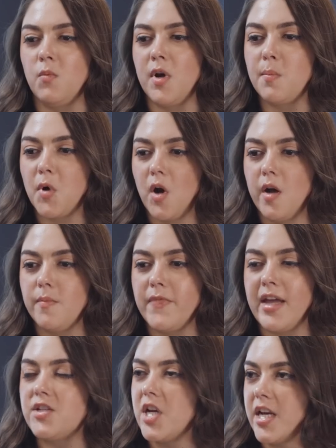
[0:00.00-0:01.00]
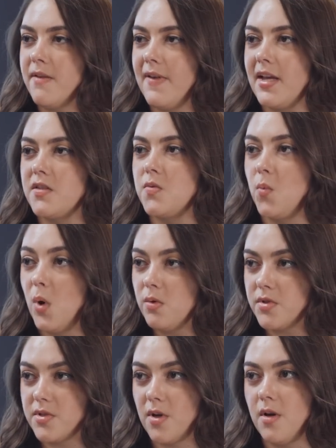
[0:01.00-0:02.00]
one problem that J.D. Vance
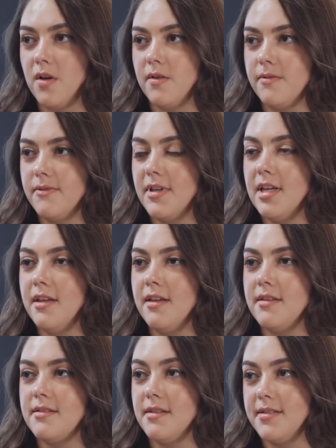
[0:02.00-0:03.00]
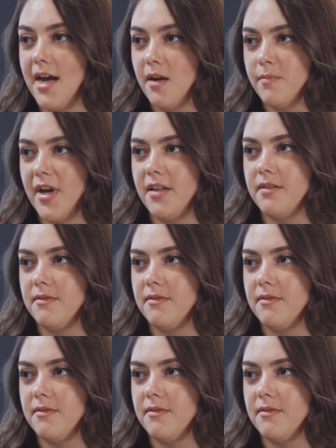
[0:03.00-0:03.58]
won't solve is the down ballot